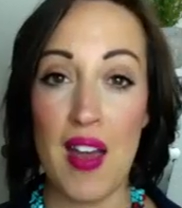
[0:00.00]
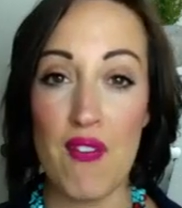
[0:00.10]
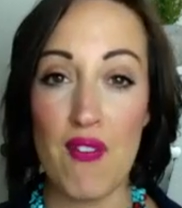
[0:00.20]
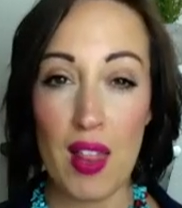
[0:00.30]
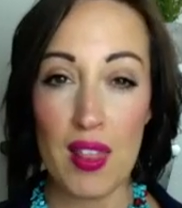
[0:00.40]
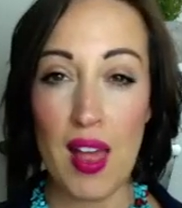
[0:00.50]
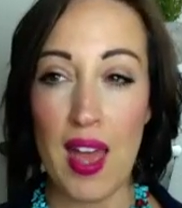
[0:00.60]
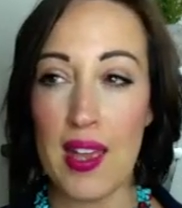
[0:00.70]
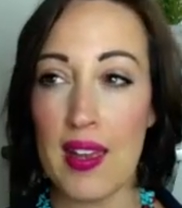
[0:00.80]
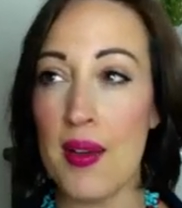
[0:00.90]
I felt
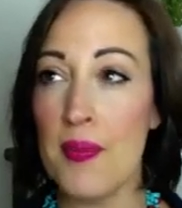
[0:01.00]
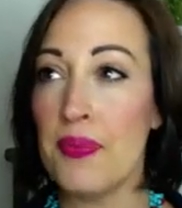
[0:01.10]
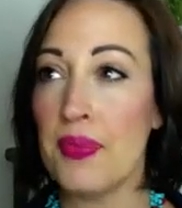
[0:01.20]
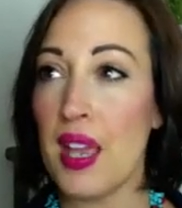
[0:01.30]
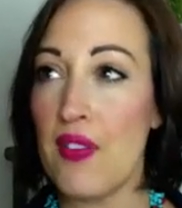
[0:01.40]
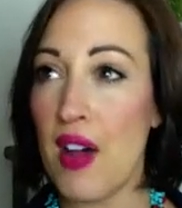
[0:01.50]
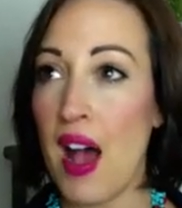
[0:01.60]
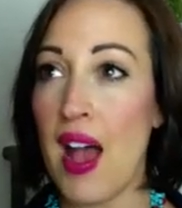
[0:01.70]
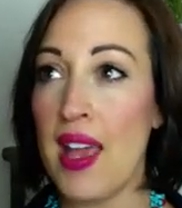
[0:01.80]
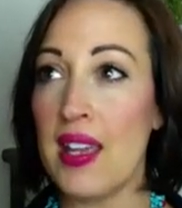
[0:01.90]
like if
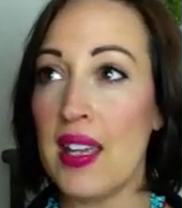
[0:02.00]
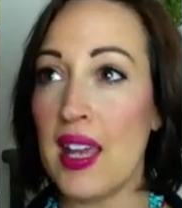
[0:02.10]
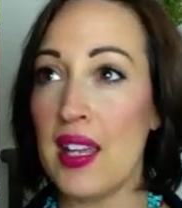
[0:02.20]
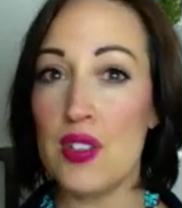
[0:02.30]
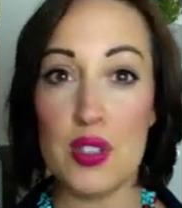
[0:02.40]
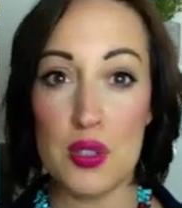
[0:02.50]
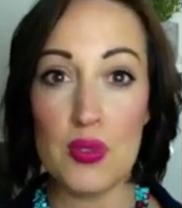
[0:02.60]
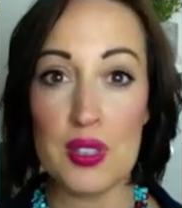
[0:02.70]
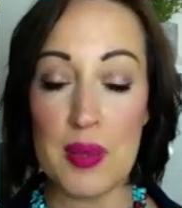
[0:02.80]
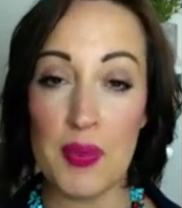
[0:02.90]
I can do
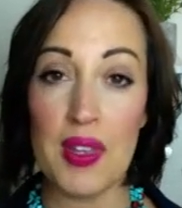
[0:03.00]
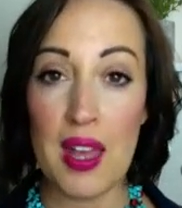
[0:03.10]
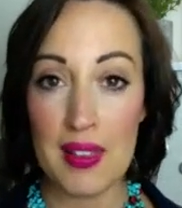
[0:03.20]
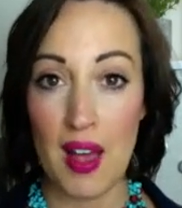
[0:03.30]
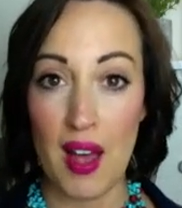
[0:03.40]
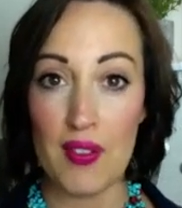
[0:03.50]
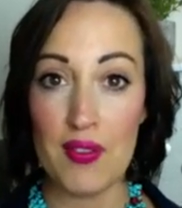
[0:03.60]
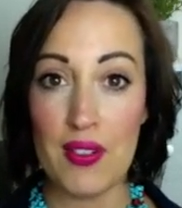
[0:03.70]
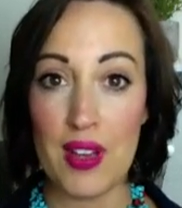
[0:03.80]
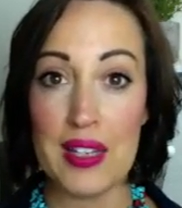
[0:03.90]
something I
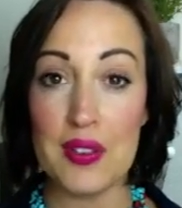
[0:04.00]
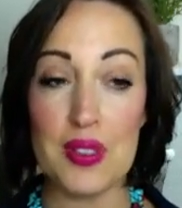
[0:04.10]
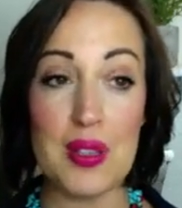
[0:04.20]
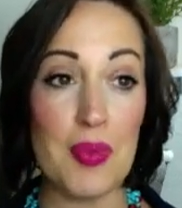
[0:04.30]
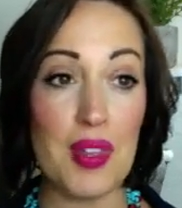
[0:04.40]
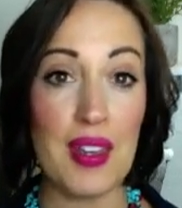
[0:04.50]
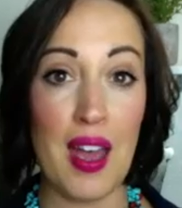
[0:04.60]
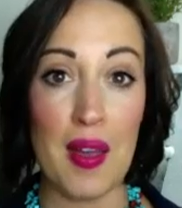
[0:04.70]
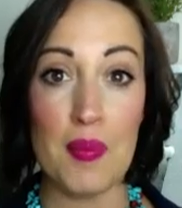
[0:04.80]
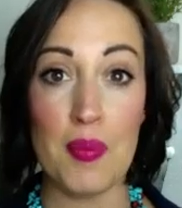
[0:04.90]
love and do something
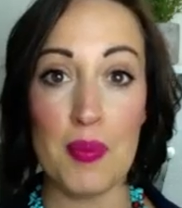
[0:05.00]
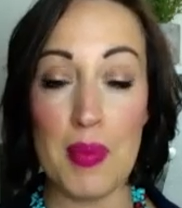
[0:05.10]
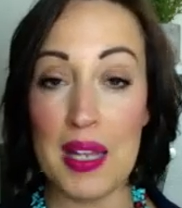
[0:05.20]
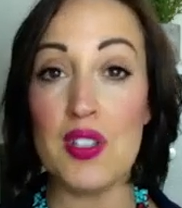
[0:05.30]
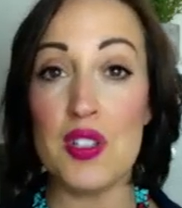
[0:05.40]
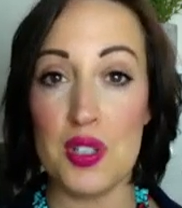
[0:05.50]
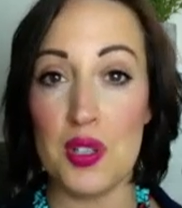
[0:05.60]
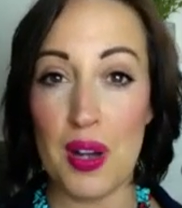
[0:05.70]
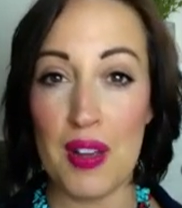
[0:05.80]
I'm meant to do,